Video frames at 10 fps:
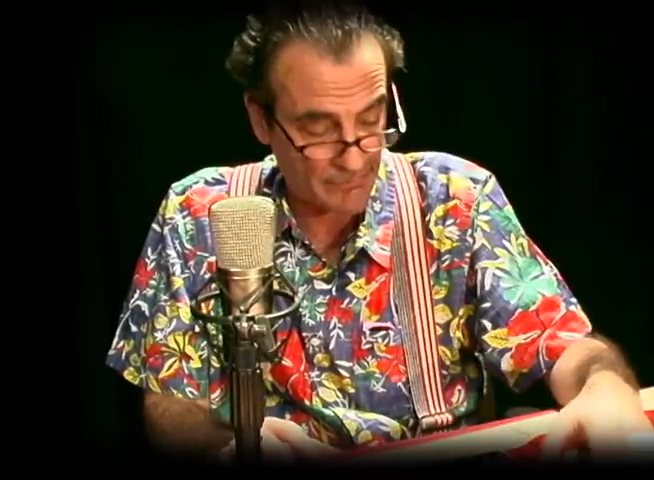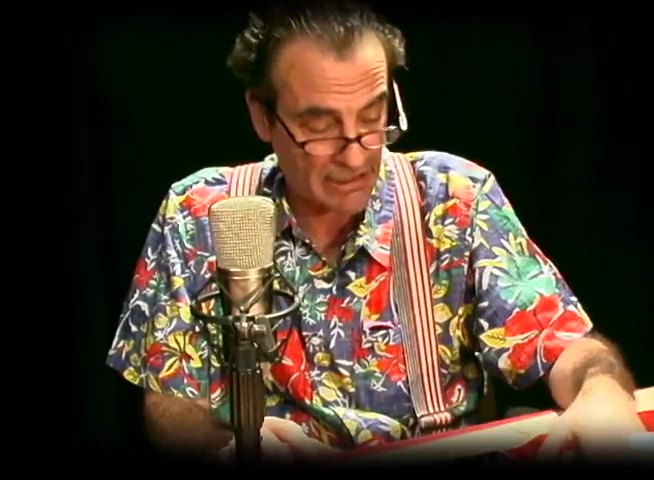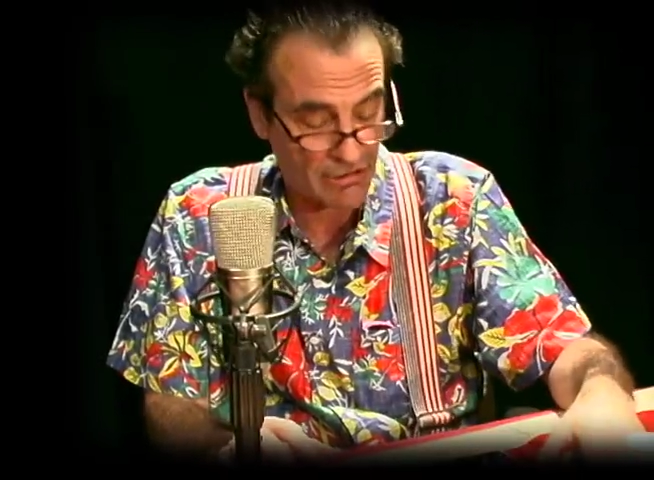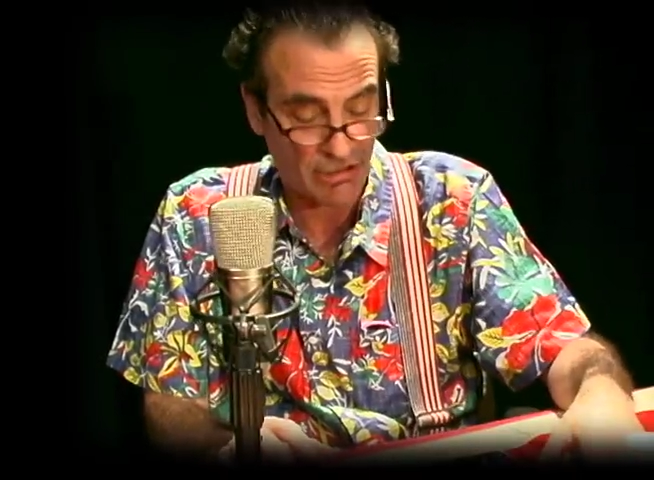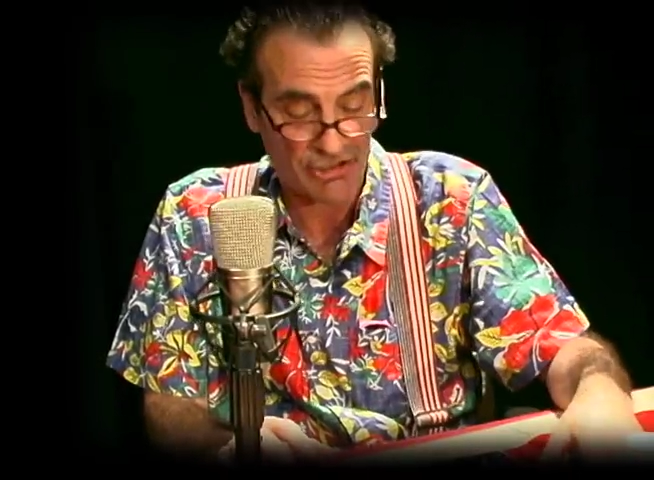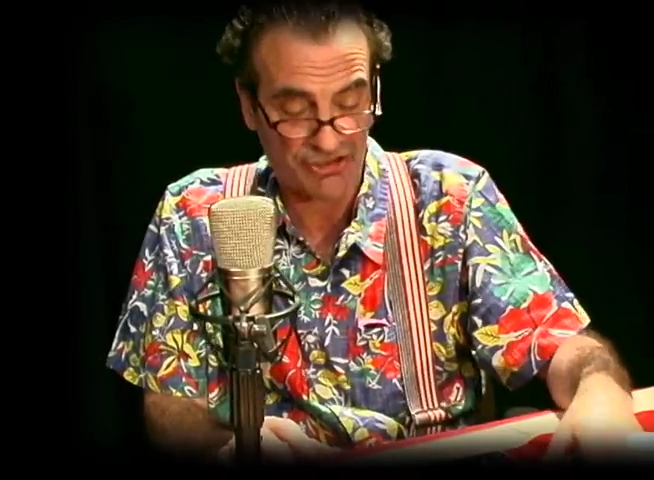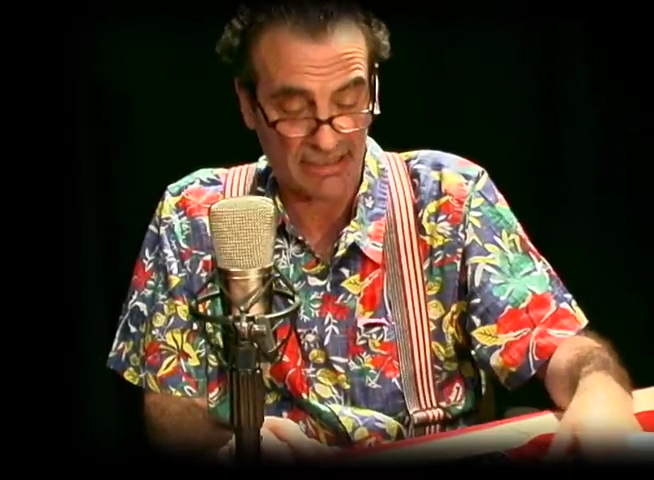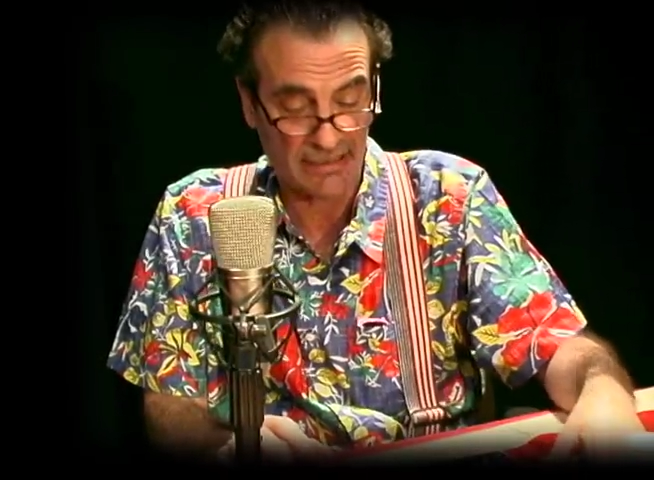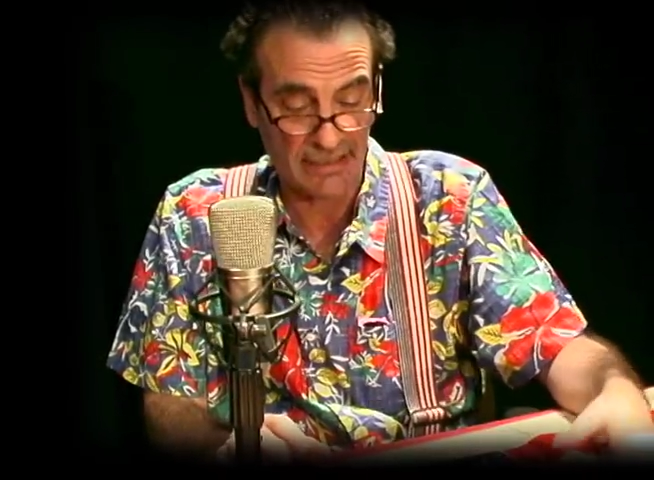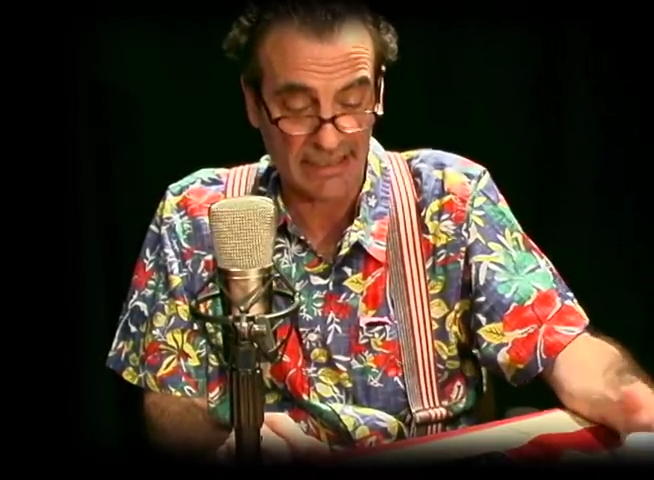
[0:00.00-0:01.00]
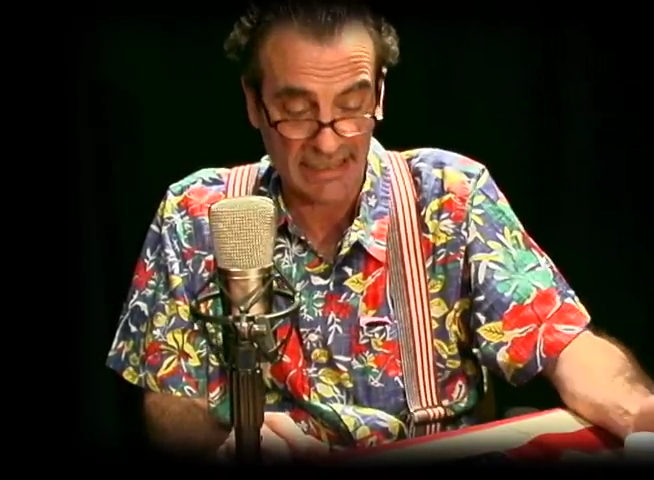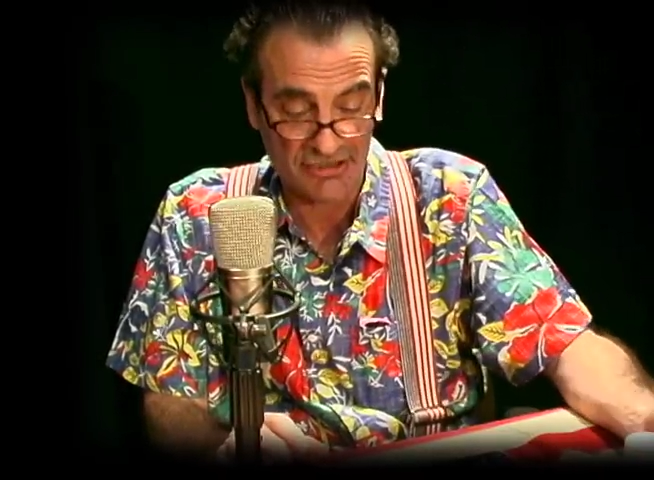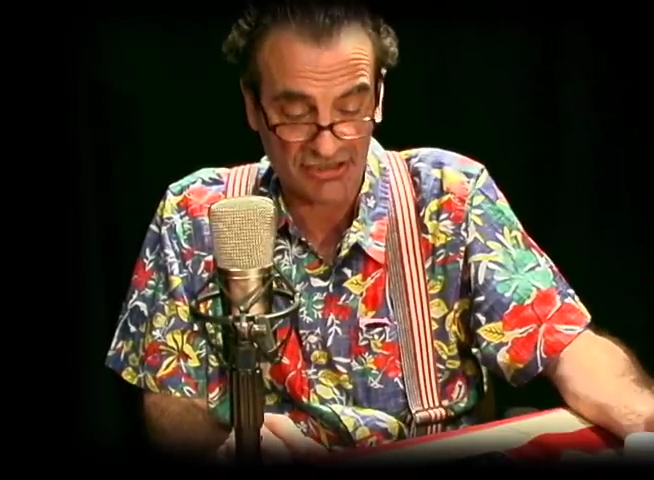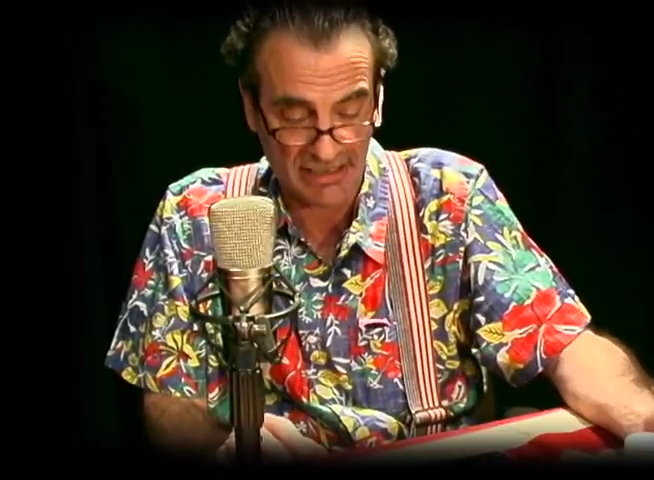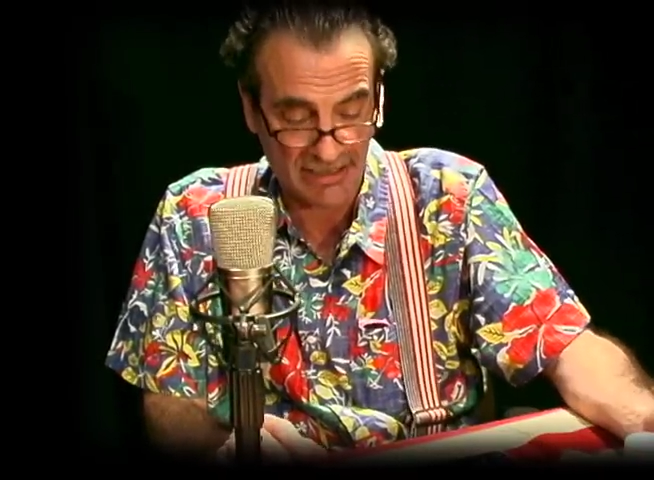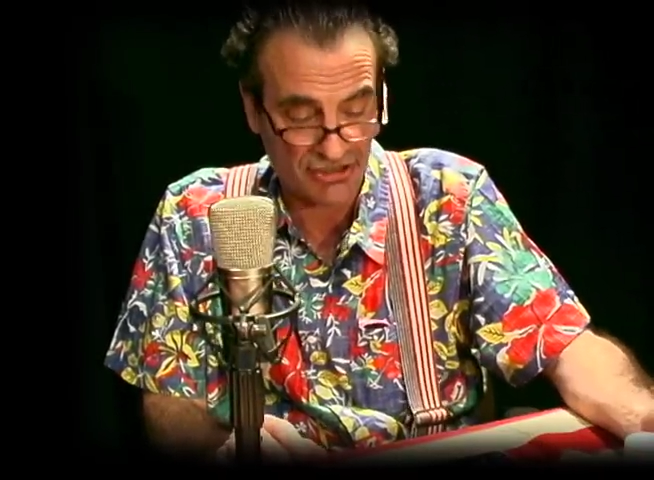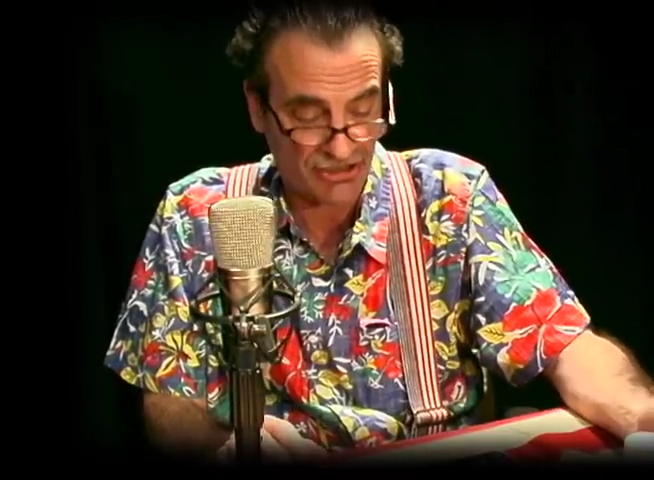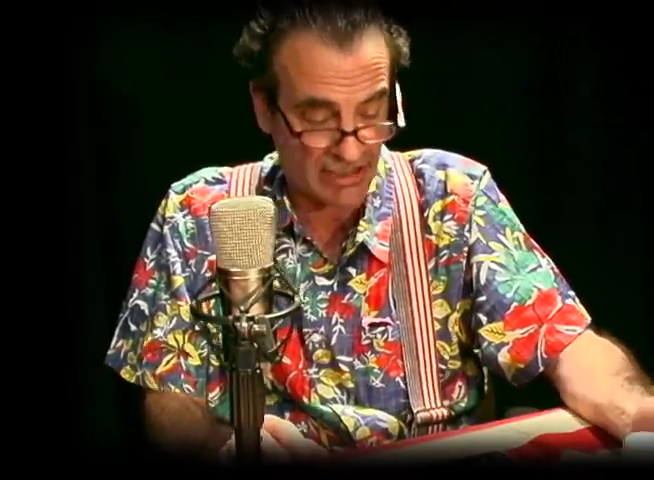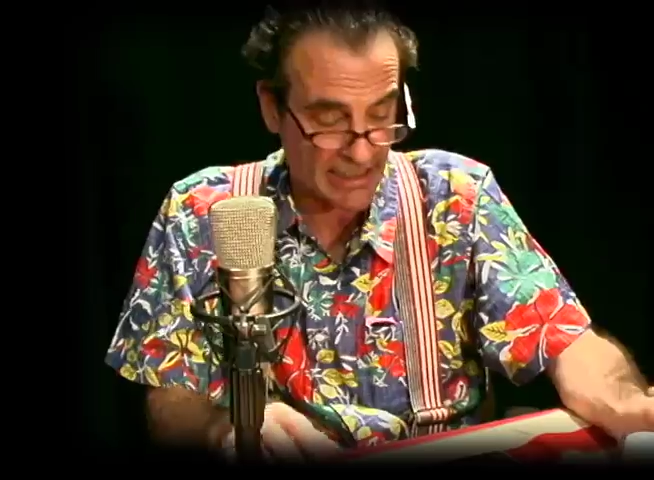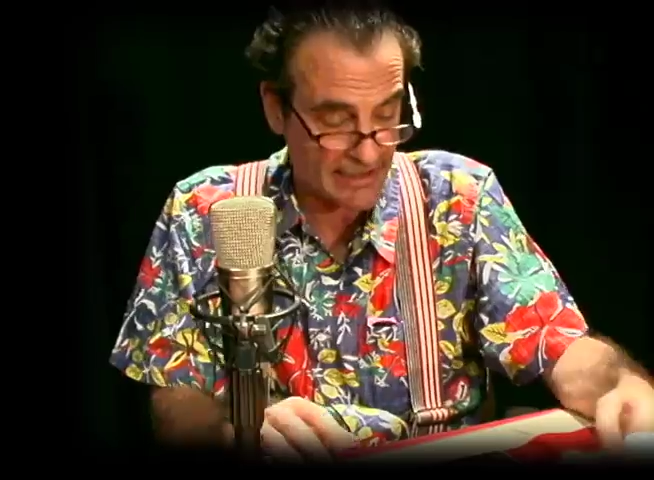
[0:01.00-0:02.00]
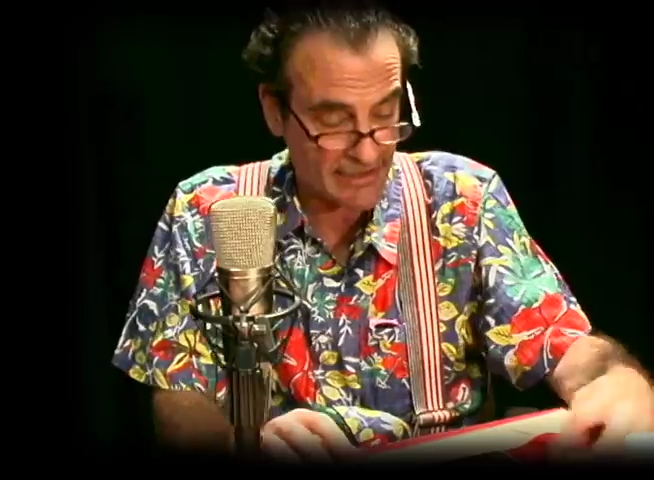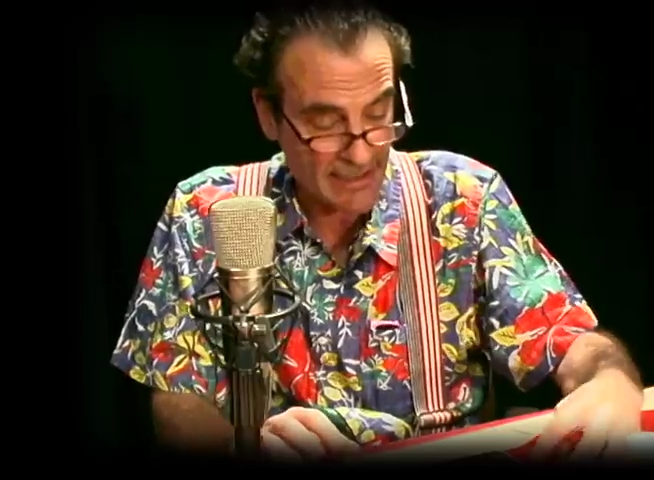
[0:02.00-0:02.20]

because at least, he said,